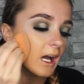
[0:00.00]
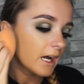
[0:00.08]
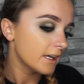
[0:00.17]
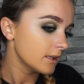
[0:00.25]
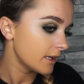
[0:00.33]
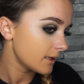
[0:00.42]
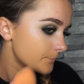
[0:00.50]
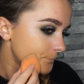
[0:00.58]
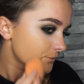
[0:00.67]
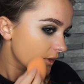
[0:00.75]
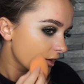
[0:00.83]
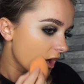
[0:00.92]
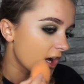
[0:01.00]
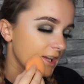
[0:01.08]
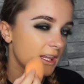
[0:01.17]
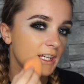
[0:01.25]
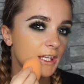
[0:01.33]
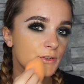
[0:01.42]
And, like,
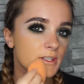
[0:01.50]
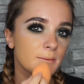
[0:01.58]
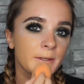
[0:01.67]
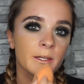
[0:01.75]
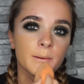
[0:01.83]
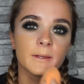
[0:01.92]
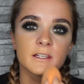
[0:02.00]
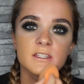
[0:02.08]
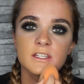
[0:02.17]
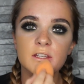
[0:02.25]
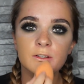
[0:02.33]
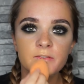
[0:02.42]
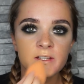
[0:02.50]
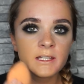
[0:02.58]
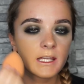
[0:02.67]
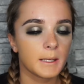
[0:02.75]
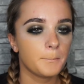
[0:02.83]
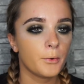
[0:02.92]
I like using a beauty blender because I do feel
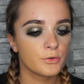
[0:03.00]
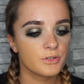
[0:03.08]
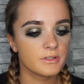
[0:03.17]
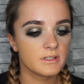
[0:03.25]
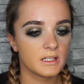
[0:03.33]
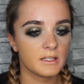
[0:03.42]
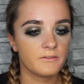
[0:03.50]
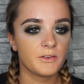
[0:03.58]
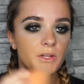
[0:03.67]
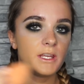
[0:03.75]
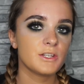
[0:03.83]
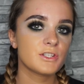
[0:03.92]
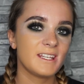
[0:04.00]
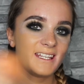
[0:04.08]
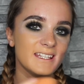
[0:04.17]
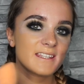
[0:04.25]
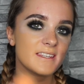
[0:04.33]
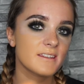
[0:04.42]
like it pushes the foundation
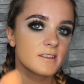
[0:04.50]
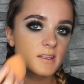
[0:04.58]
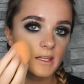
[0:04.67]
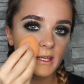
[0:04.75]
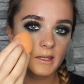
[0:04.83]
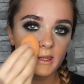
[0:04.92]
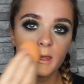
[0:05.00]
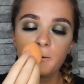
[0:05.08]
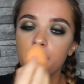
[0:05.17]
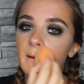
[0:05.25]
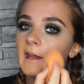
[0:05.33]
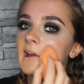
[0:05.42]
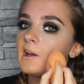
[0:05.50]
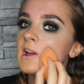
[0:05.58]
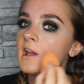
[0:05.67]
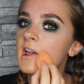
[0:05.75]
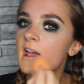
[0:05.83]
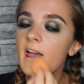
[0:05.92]
into the skin a little bit
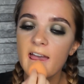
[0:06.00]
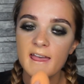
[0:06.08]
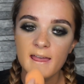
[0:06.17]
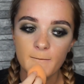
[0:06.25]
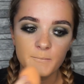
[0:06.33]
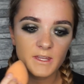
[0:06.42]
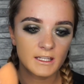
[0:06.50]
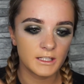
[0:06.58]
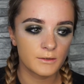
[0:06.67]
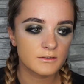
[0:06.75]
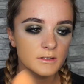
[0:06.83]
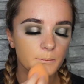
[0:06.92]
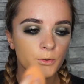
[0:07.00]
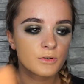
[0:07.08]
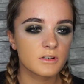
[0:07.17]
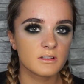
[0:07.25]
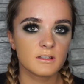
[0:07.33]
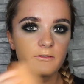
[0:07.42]
better. Then using a
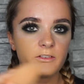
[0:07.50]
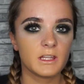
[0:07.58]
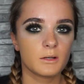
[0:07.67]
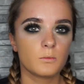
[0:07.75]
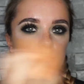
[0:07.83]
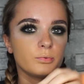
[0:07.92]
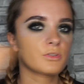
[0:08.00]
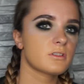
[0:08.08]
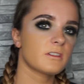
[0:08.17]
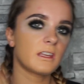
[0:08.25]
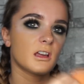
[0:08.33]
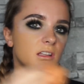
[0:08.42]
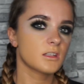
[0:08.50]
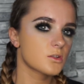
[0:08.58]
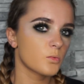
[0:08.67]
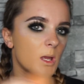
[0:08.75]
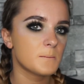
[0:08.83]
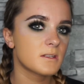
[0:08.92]
brush, because I feel like brushes like kind of
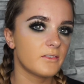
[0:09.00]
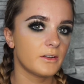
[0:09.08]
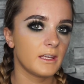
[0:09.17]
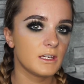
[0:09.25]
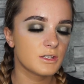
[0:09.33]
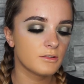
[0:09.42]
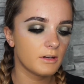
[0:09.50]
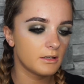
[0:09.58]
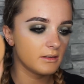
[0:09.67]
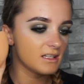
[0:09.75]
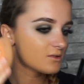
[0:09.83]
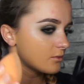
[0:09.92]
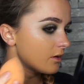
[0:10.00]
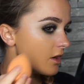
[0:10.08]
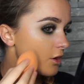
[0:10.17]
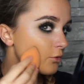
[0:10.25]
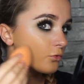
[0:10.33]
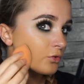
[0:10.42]
swipes the foundation around. This one
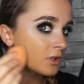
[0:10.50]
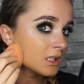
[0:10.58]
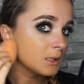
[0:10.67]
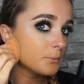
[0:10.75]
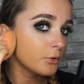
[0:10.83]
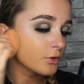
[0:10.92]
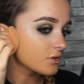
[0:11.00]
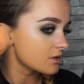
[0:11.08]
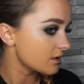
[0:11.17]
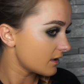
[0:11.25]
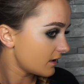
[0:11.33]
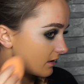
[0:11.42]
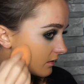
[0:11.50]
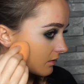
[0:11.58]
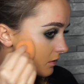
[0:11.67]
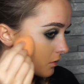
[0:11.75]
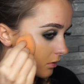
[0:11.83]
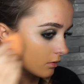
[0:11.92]
really pushes it in.